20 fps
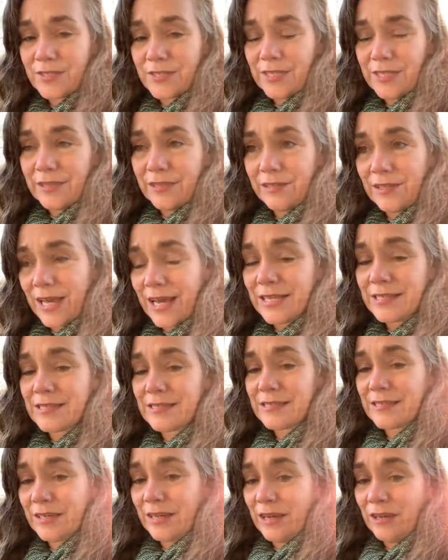in the
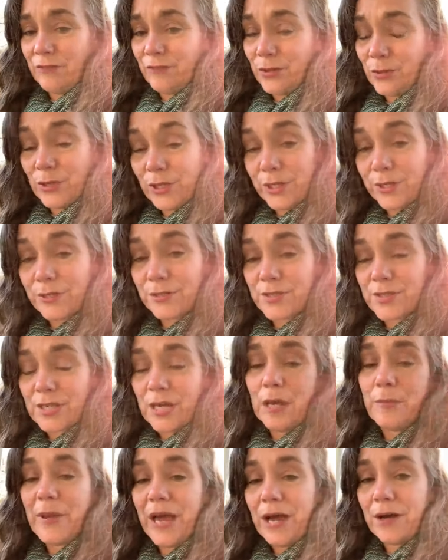last few years
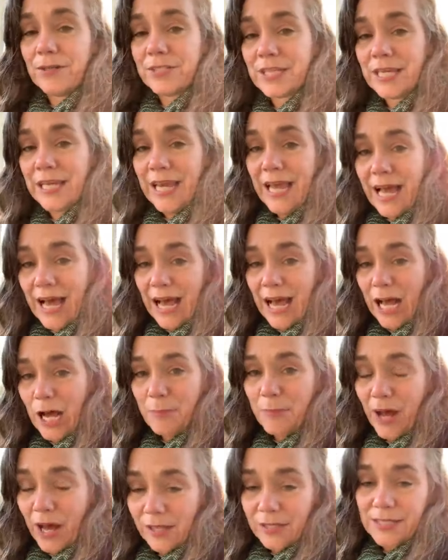about
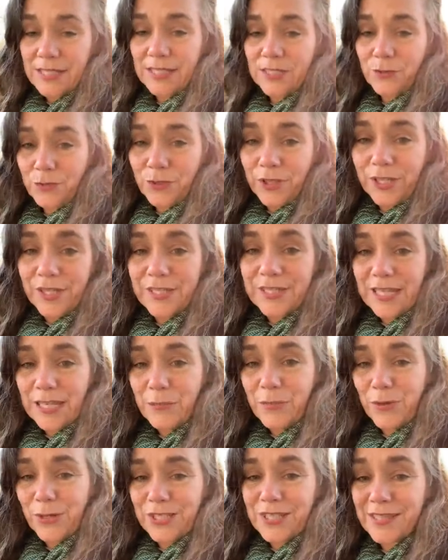policies related to
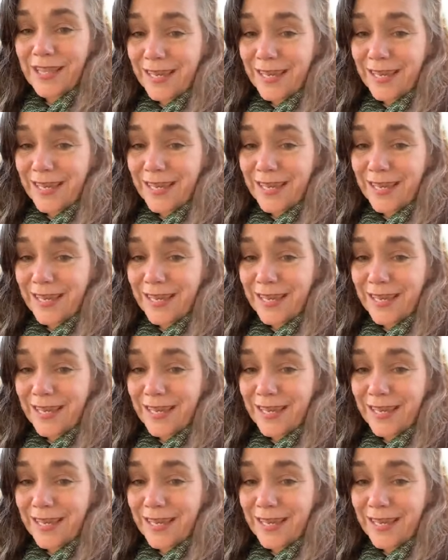immigrants.